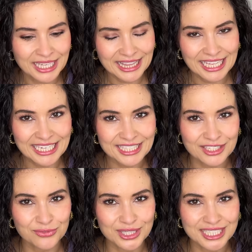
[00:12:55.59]
That is
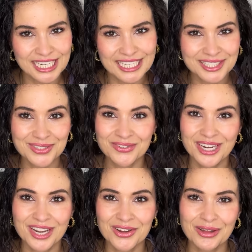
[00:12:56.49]
it for today's
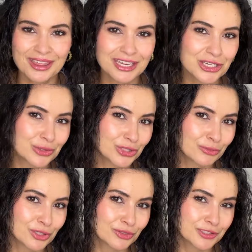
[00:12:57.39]
video. Thank you so
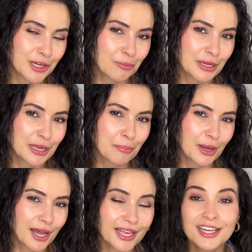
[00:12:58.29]
much for stopping
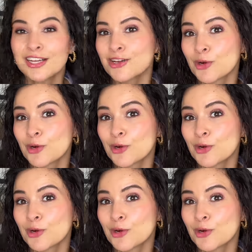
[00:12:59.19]
by.